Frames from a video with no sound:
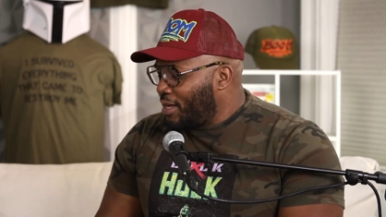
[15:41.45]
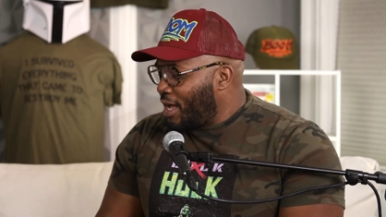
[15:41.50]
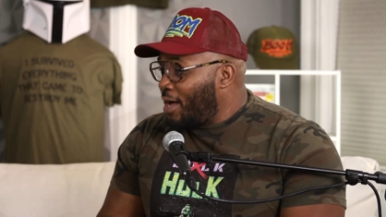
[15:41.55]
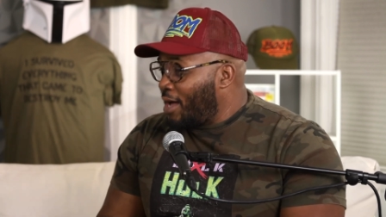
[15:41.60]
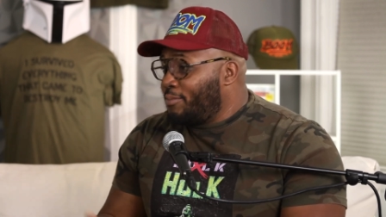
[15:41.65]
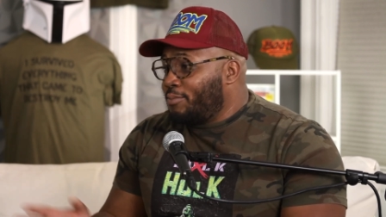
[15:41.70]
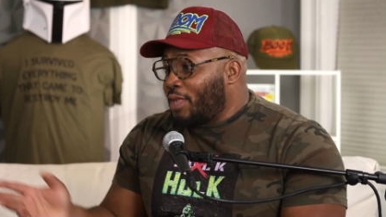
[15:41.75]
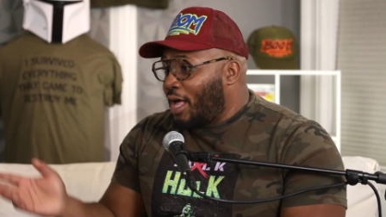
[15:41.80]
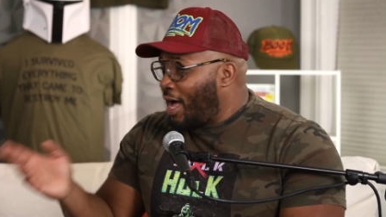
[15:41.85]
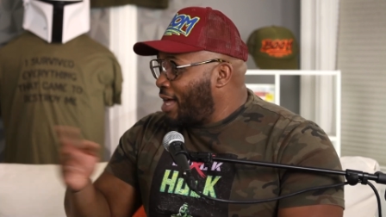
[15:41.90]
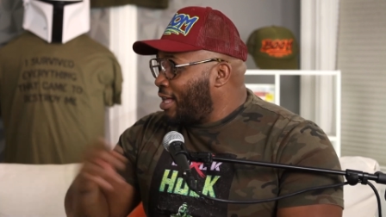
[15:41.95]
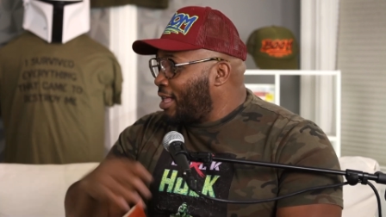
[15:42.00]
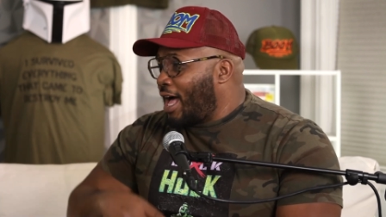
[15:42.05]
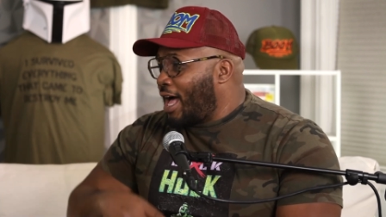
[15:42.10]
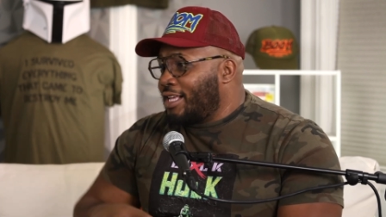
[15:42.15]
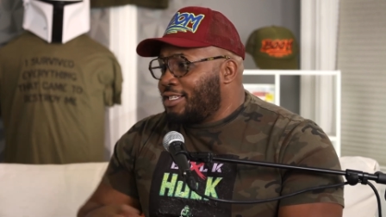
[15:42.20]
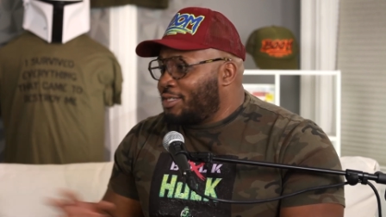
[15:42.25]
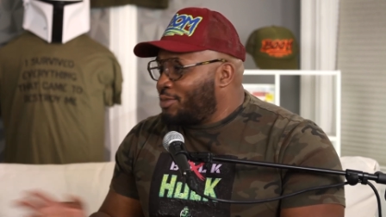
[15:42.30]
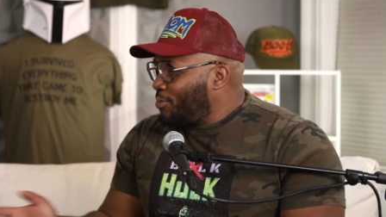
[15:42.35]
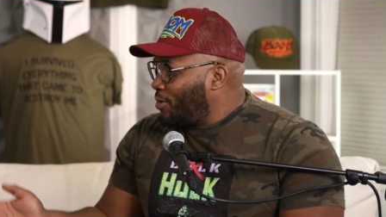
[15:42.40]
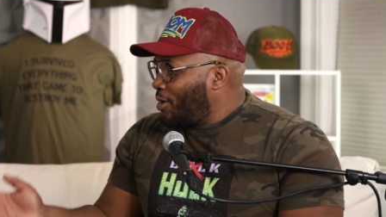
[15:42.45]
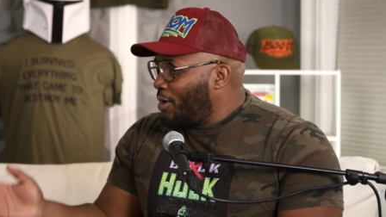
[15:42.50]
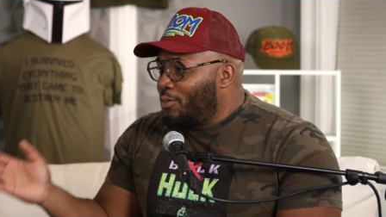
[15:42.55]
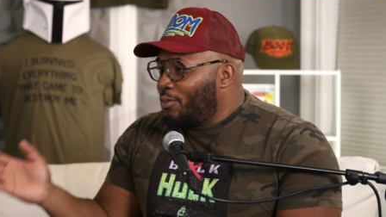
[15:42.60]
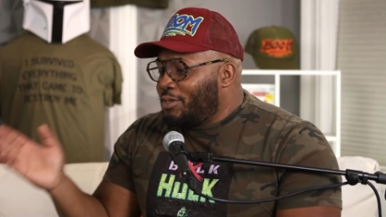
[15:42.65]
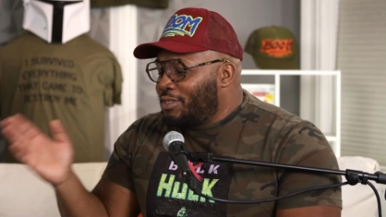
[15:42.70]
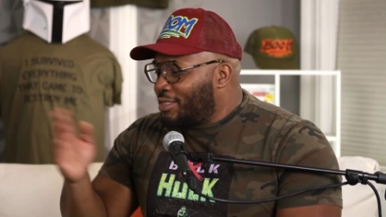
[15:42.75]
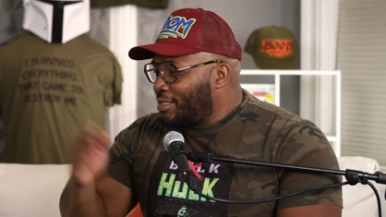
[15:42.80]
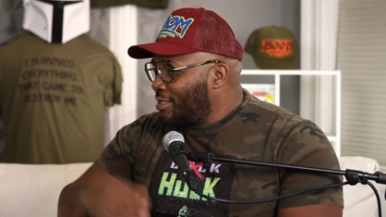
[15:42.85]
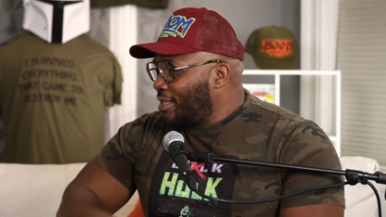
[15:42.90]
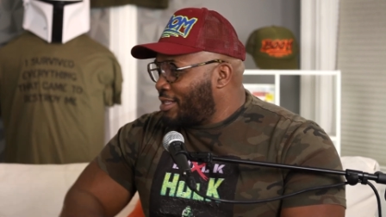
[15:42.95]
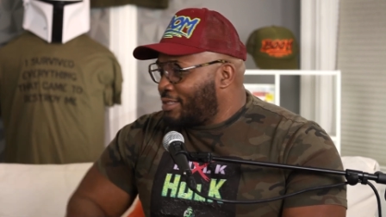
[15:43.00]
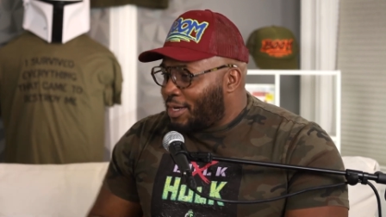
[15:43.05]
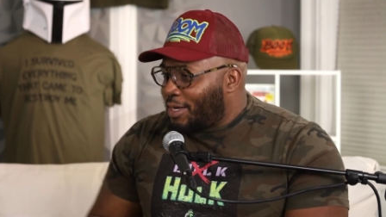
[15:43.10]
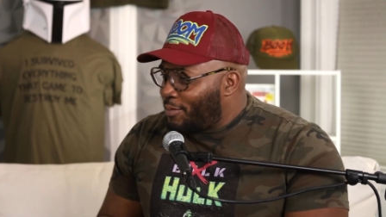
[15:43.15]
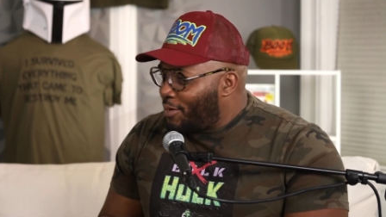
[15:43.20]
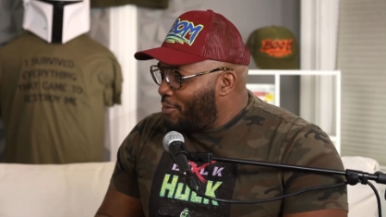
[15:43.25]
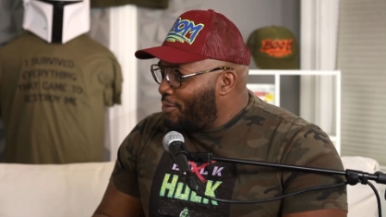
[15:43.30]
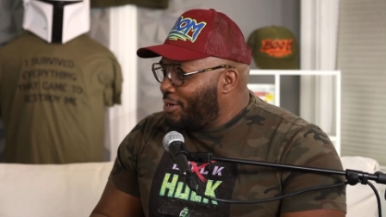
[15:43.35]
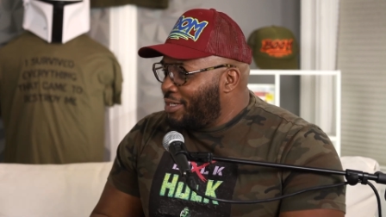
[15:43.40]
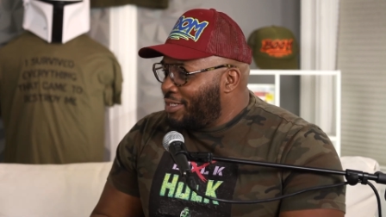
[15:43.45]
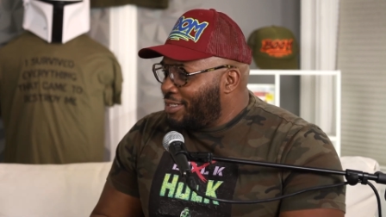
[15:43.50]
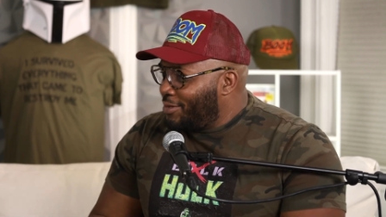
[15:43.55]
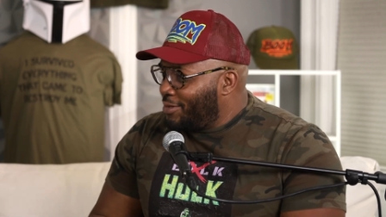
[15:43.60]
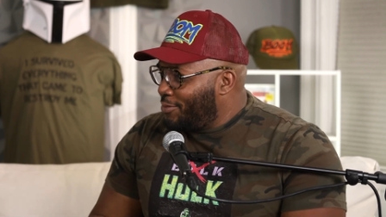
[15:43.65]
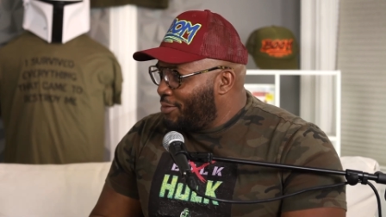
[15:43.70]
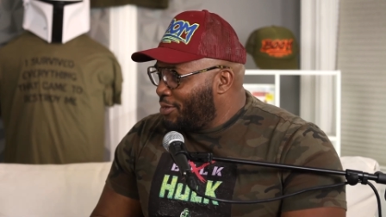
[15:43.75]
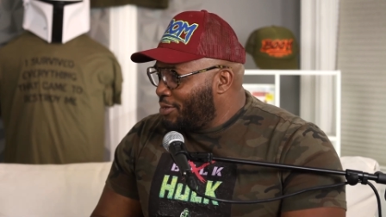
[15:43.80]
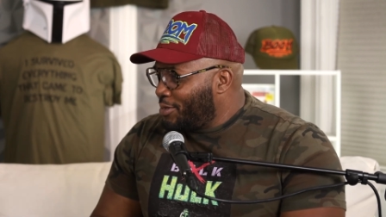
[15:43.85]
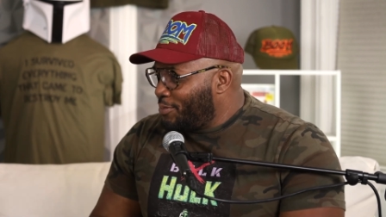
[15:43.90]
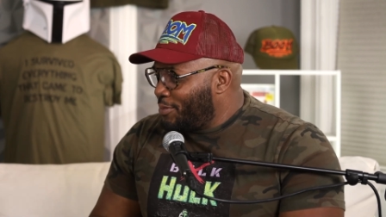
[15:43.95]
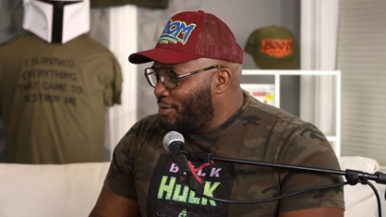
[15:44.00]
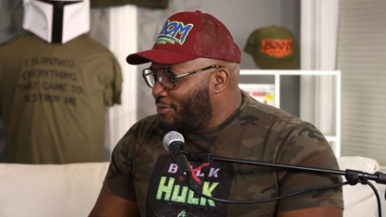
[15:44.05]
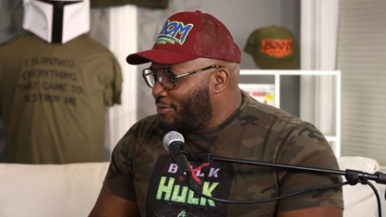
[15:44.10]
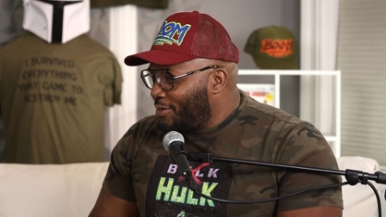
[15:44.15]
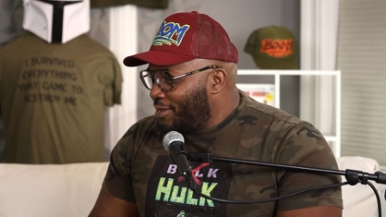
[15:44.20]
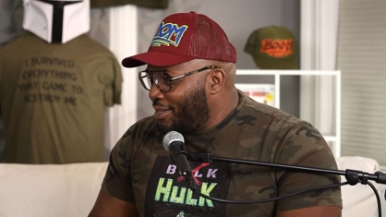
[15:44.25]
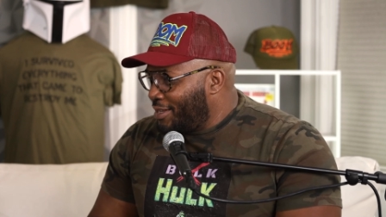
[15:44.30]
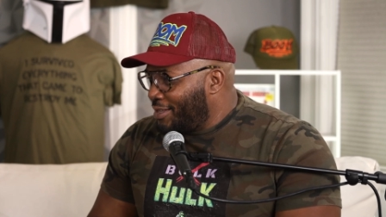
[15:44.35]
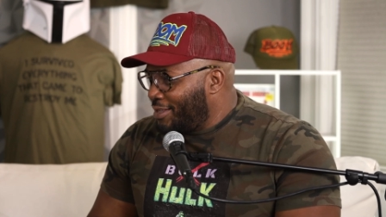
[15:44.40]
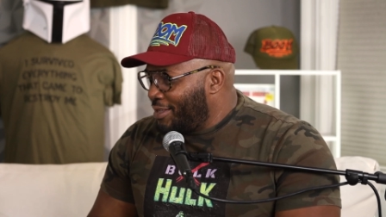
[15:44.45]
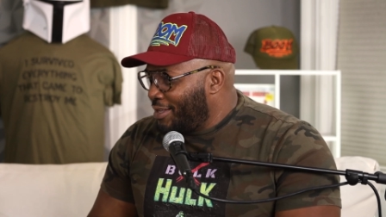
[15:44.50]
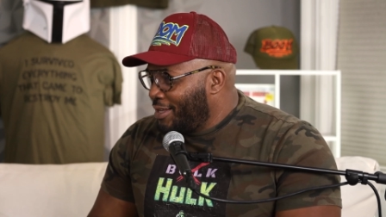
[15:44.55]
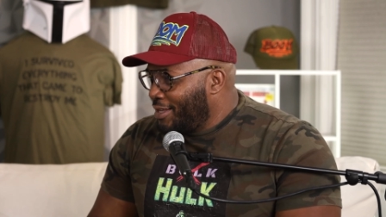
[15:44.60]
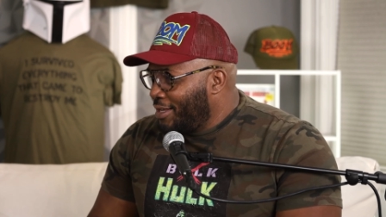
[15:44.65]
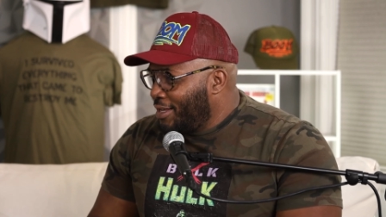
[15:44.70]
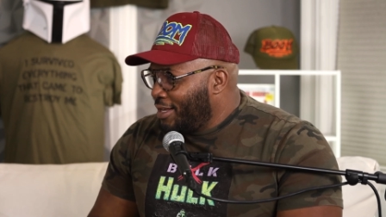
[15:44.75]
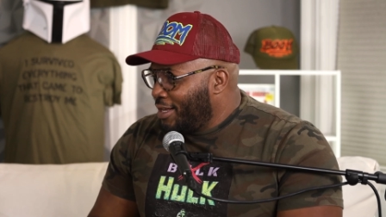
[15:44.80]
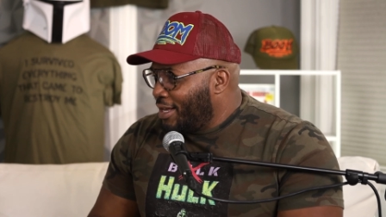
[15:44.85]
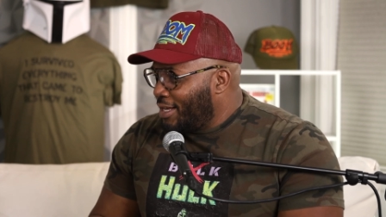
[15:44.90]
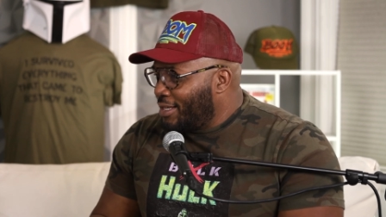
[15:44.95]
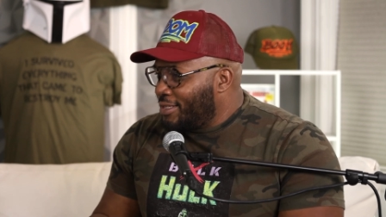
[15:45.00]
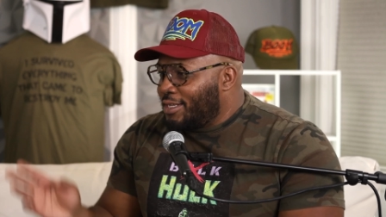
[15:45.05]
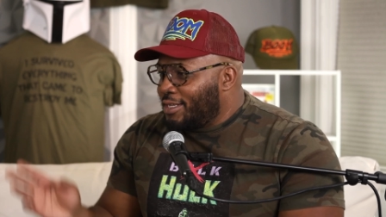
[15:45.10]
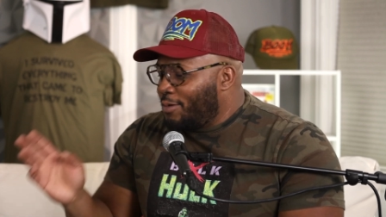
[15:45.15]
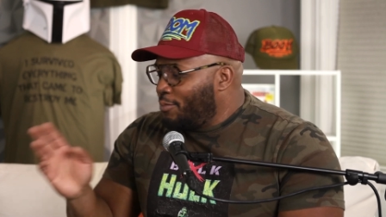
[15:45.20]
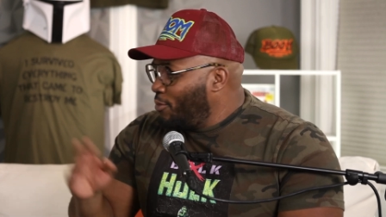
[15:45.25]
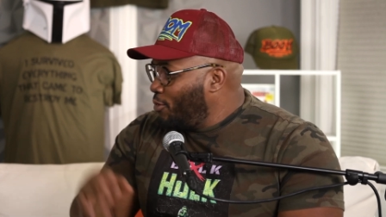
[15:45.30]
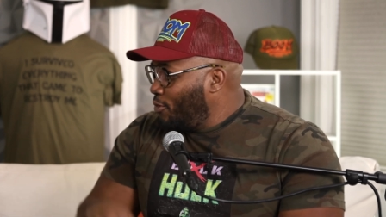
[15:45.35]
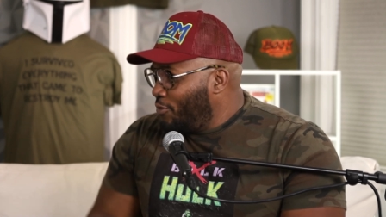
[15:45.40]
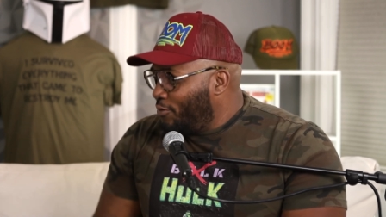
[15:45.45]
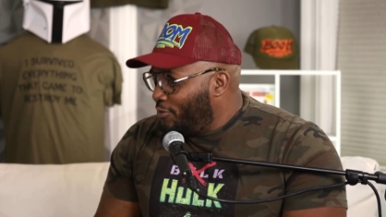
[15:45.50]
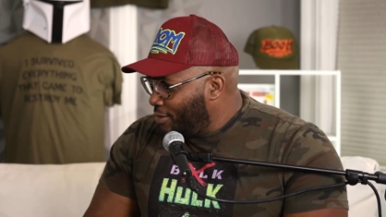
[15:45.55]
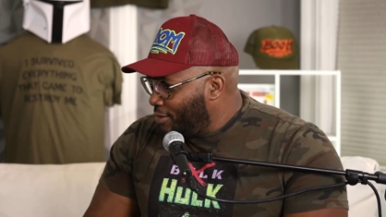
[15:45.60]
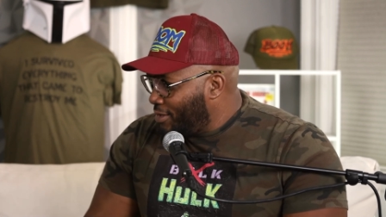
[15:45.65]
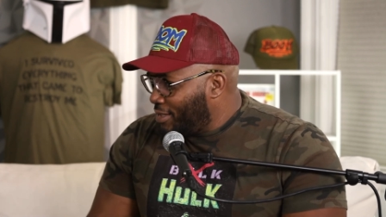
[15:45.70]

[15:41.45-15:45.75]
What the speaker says: I just only time I want to see Will Smith again is in a movie.